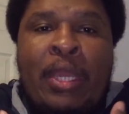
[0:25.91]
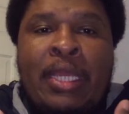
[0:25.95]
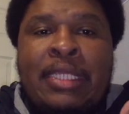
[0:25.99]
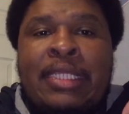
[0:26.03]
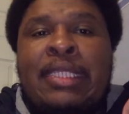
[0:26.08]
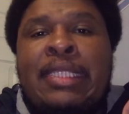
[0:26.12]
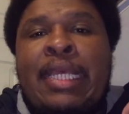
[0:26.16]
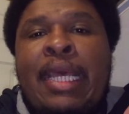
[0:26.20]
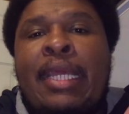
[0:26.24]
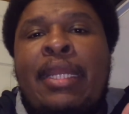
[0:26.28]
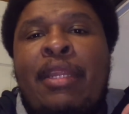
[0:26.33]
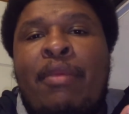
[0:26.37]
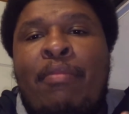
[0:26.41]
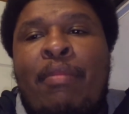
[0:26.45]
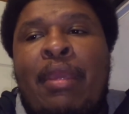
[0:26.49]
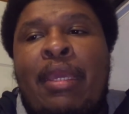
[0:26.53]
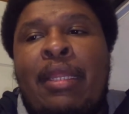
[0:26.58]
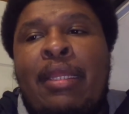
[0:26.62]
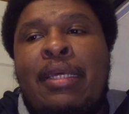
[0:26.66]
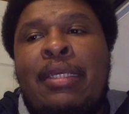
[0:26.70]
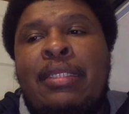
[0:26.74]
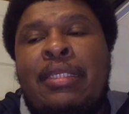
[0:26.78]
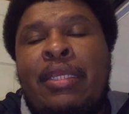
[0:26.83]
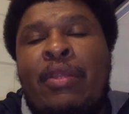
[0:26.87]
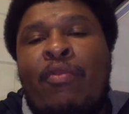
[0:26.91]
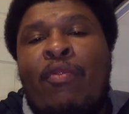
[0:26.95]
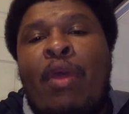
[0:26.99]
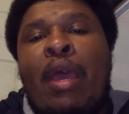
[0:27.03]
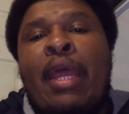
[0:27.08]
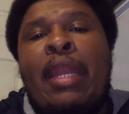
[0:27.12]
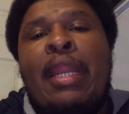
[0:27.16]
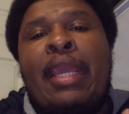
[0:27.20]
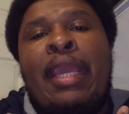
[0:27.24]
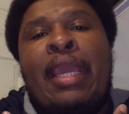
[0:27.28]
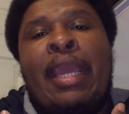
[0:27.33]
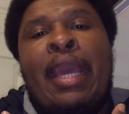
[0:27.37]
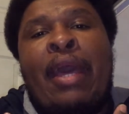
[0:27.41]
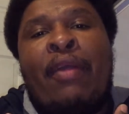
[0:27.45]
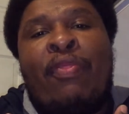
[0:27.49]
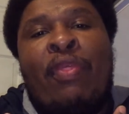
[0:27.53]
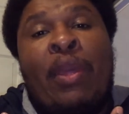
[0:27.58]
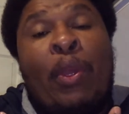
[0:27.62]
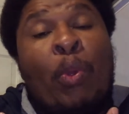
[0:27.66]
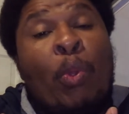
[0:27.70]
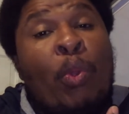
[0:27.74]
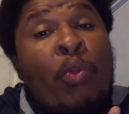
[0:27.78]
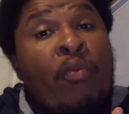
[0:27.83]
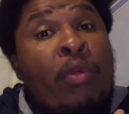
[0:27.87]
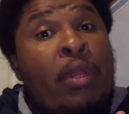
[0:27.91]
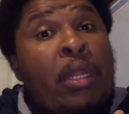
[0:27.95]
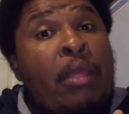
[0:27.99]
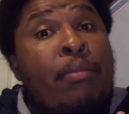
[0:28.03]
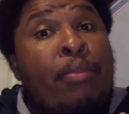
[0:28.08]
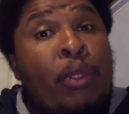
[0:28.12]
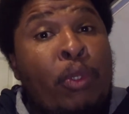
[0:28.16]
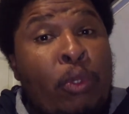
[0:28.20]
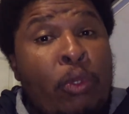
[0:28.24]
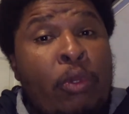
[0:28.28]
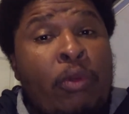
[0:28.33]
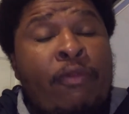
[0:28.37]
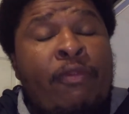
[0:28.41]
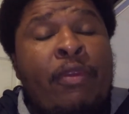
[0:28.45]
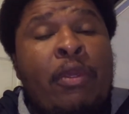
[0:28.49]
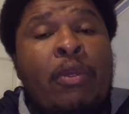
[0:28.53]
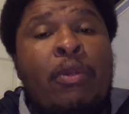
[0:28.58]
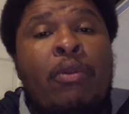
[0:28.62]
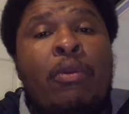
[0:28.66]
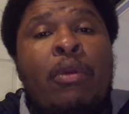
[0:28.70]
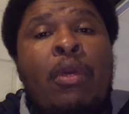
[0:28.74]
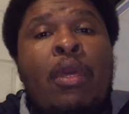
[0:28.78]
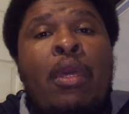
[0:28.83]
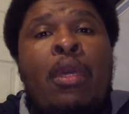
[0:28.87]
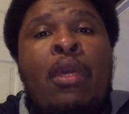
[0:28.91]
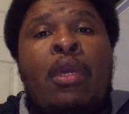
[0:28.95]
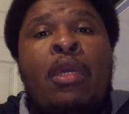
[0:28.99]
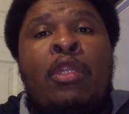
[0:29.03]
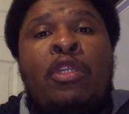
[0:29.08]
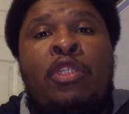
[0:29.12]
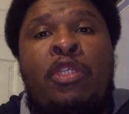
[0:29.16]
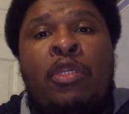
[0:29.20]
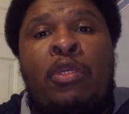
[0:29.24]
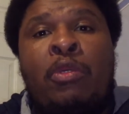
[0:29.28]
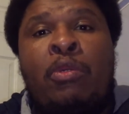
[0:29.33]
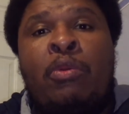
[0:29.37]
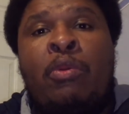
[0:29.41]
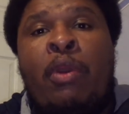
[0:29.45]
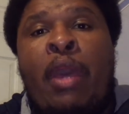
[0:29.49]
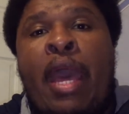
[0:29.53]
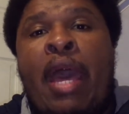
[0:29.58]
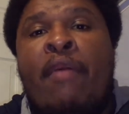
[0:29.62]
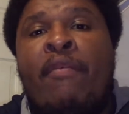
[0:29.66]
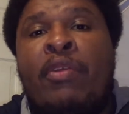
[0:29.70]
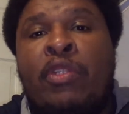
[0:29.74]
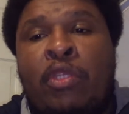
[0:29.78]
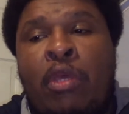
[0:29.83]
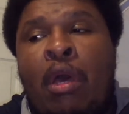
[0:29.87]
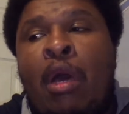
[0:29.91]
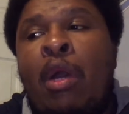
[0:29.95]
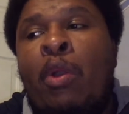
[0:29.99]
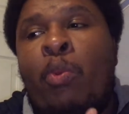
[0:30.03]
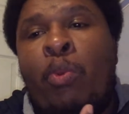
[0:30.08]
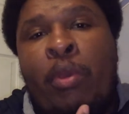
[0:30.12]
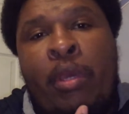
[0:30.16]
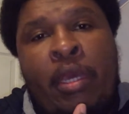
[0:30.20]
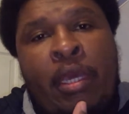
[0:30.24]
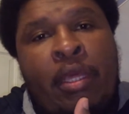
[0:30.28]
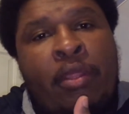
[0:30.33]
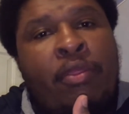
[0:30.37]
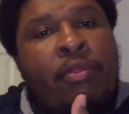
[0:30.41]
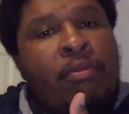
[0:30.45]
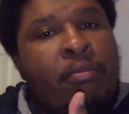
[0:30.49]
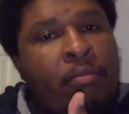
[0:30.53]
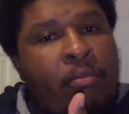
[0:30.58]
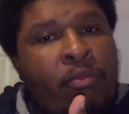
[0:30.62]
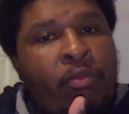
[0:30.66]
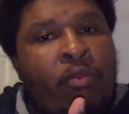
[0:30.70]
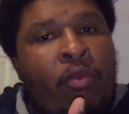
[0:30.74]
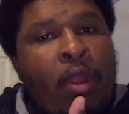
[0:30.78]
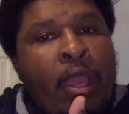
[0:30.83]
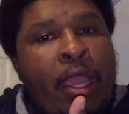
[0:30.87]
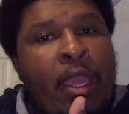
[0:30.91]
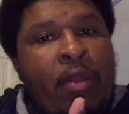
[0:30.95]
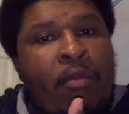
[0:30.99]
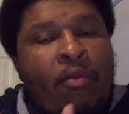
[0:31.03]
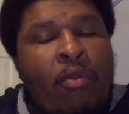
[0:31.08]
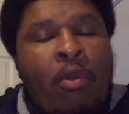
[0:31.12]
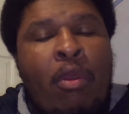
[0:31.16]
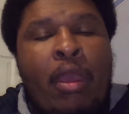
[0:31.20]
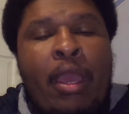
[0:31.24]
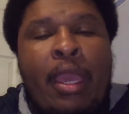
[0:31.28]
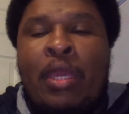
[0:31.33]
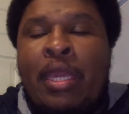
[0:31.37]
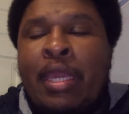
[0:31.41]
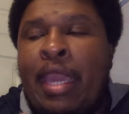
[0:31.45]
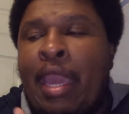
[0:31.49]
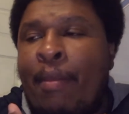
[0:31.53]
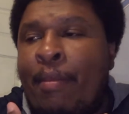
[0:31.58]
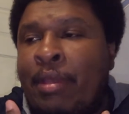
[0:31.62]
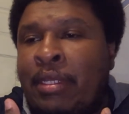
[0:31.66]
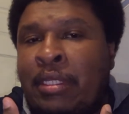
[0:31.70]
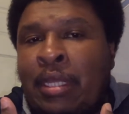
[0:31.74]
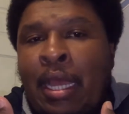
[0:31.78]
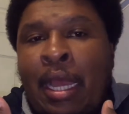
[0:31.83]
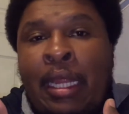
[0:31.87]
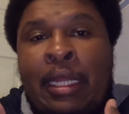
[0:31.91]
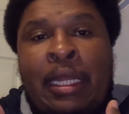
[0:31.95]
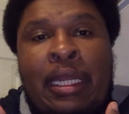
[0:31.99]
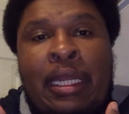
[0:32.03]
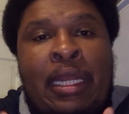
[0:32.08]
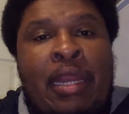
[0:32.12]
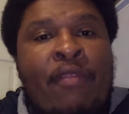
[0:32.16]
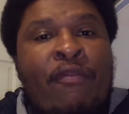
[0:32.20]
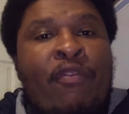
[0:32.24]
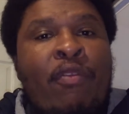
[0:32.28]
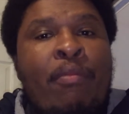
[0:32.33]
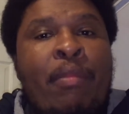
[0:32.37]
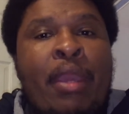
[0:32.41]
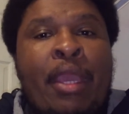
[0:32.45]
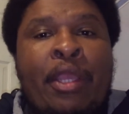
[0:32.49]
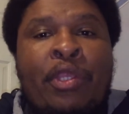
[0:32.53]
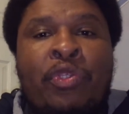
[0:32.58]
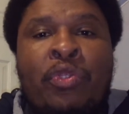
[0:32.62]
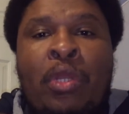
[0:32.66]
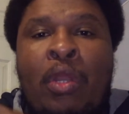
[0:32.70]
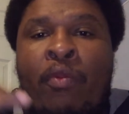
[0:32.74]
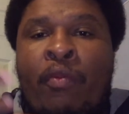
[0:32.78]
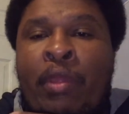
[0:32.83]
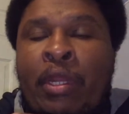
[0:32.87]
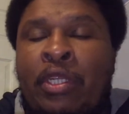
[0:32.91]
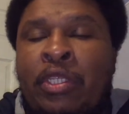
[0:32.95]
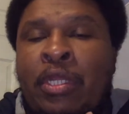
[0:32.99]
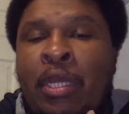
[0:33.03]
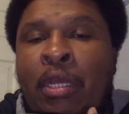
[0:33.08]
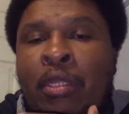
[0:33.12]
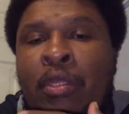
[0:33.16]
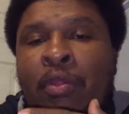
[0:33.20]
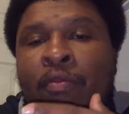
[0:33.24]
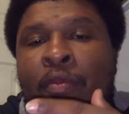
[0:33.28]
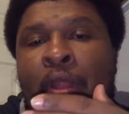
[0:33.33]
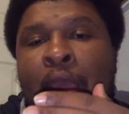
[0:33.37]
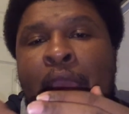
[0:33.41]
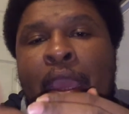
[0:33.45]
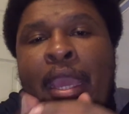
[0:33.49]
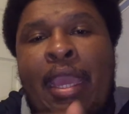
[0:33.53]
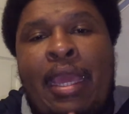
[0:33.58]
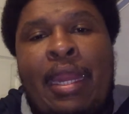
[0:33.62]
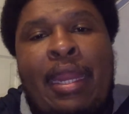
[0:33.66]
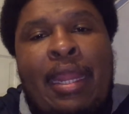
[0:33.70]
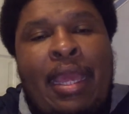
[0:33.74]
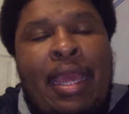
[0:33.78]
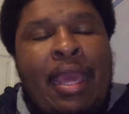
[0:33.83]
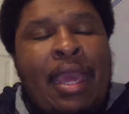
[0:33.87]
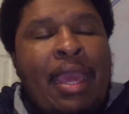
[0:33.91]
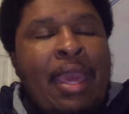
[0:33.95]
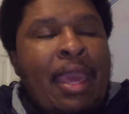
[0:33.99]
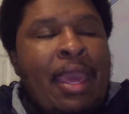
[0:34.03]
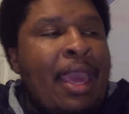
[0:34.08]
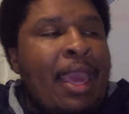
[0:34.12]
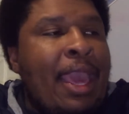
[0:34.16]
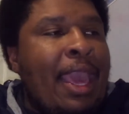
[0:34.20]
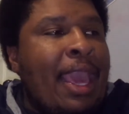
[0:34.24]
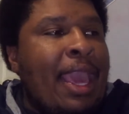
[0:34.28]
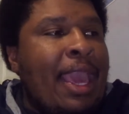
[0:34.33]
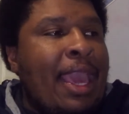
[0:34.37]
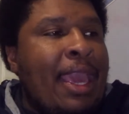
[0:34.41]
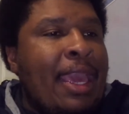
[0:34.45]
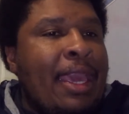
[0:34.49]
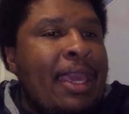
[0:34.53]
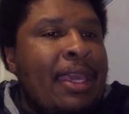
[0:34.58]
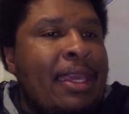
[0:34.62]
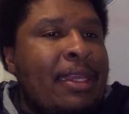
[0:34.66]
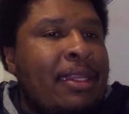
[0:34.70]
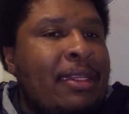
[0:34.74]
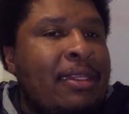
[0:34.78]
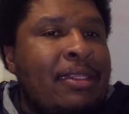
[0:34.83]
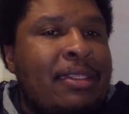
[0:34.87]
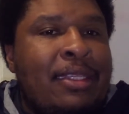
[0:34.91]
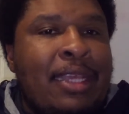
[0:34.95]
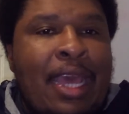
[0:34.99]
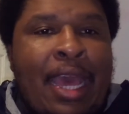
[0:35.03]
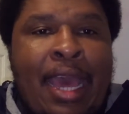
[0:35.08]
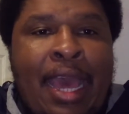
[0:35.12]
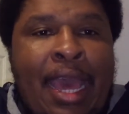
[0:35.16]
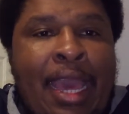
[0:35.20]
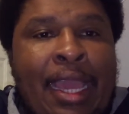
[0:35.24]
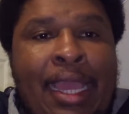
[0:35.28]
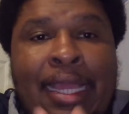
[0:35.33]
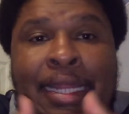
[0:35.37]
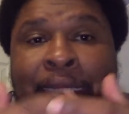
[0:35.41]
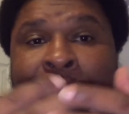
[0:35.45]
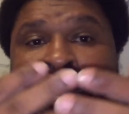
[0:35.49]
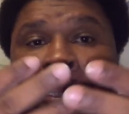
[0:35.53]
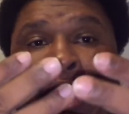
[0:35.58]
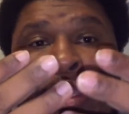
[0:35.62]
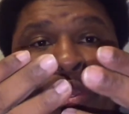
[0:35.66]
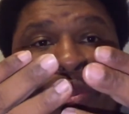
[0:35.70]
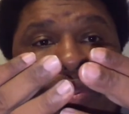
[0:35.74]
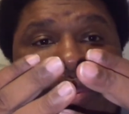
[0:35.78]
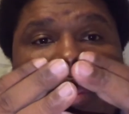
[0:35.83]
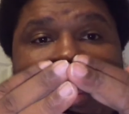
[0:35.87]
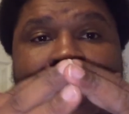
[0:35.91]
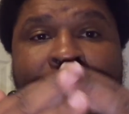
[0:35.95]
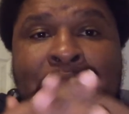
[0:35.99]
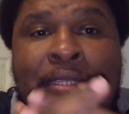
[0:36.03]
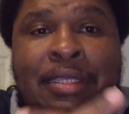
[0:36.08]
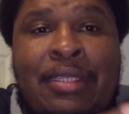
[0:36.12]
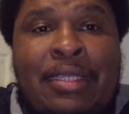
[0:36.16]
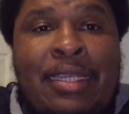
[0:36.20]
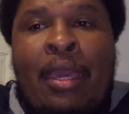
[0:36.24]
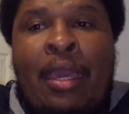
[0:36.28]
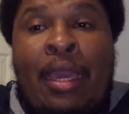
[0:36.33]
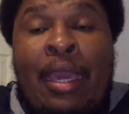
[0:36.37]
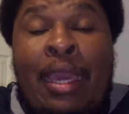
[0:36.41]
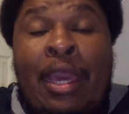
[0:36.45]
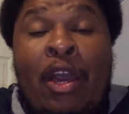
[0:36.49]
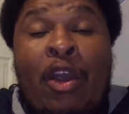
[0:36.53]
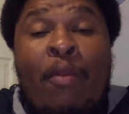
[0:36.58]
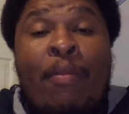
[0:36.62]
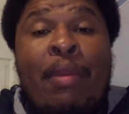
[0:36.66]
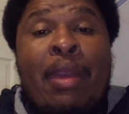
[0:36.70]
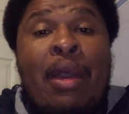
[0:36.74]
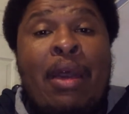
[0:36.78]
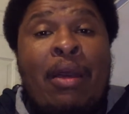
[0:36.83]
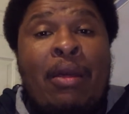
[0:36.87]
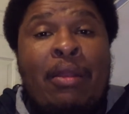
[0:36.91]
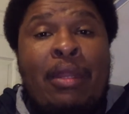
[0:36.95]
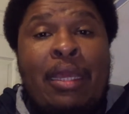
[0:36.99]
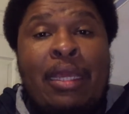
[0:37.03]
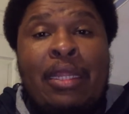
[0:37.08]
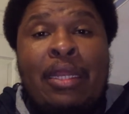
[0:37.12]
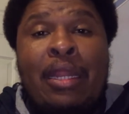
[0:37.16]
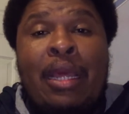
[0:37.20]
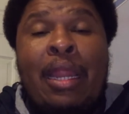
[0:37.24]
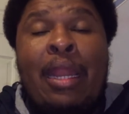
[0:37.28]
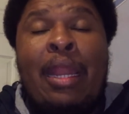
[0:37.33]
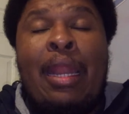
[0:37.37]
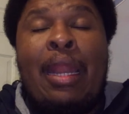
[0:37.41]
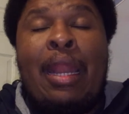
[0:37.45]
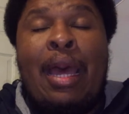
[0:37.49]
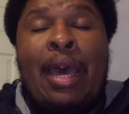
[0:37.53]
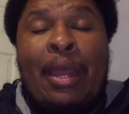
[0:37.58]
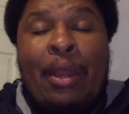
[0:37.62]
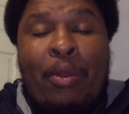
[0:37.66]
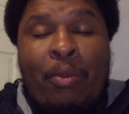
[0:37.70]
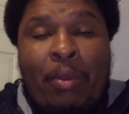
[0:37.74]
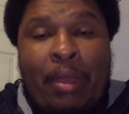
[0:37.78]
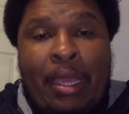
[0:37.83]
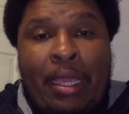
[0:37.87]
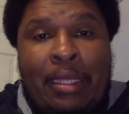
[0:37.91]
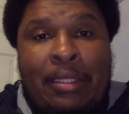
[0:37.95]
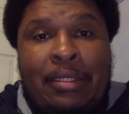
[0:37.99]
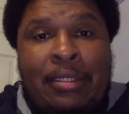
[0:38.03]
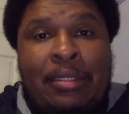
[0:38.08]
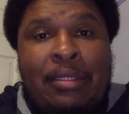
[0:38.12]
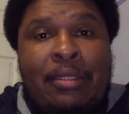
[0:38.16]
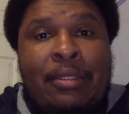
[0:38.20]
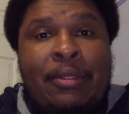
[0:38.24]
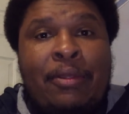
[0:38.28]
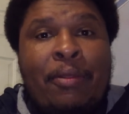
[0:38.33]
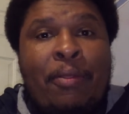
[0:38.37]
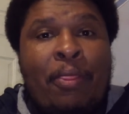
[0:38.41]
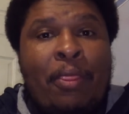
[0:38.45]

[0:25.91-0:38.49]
He said to me, listen, Rodney, I think it would really behoove you to have a talk with Ryan Roy. He gave me his contact information. I reached out to Ryan, and I, I can tell you this, he helped me out in a lot of ways.